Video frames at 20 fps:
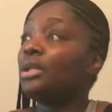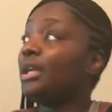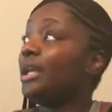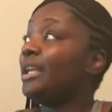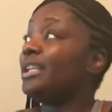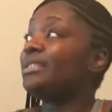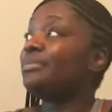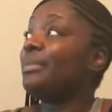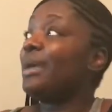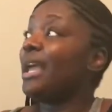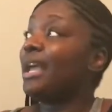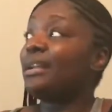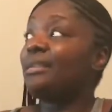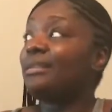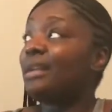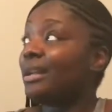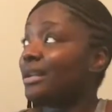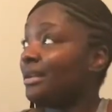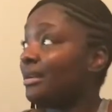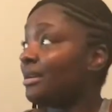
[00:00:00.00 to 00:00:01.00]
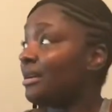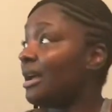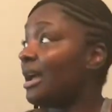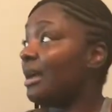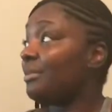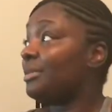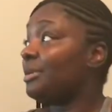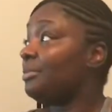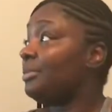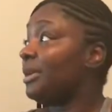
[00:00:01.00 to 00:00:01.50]
it's magnetic.
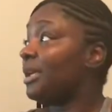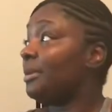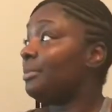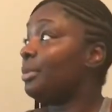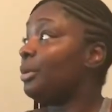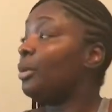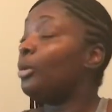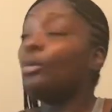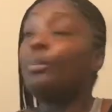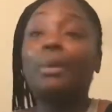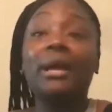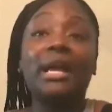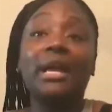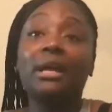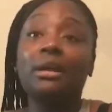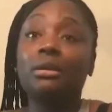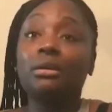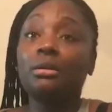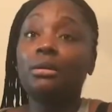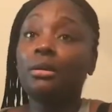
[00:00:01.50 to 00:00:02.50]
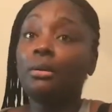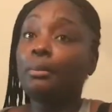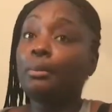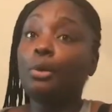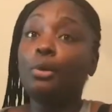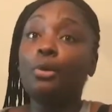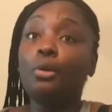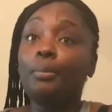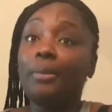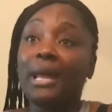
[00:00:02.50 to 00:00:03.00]
I be being pulled back,
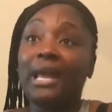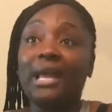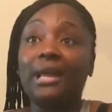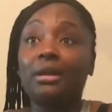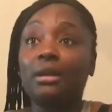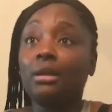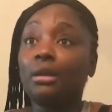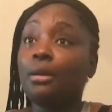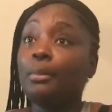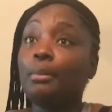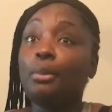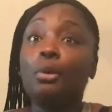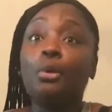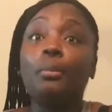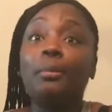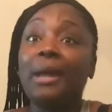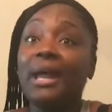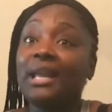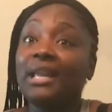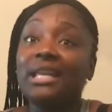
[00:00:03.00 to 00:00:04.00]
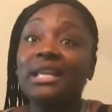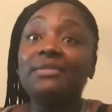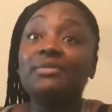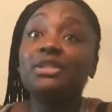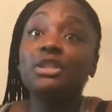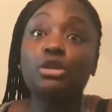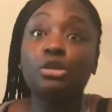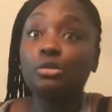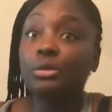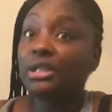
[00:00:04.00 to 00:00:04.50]
pulled back, pulled back.
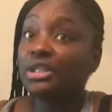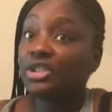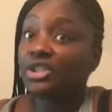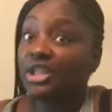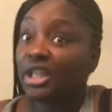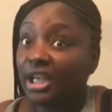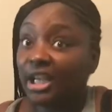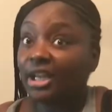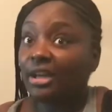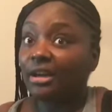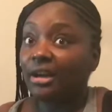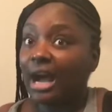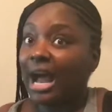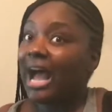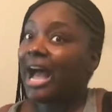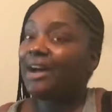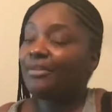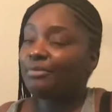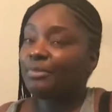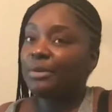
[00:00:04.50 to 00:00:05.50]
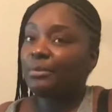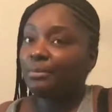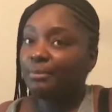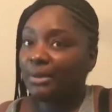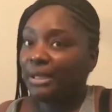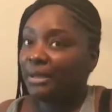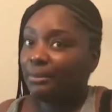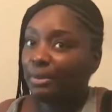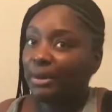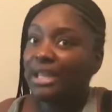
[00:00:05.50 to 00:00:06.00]
Even to this year, I've
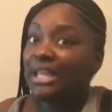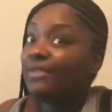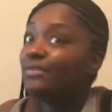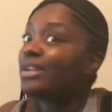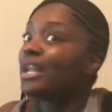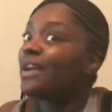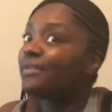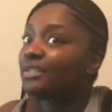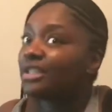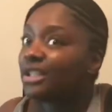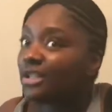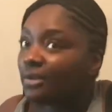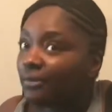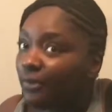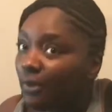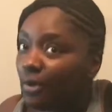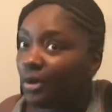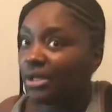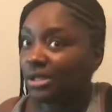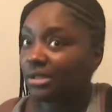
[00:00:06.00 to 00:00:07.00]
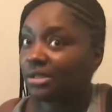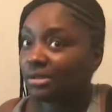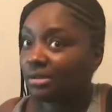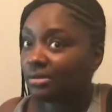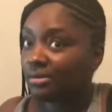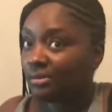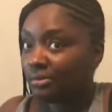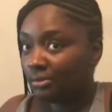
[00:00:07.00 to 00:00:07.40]
been even after the divorce.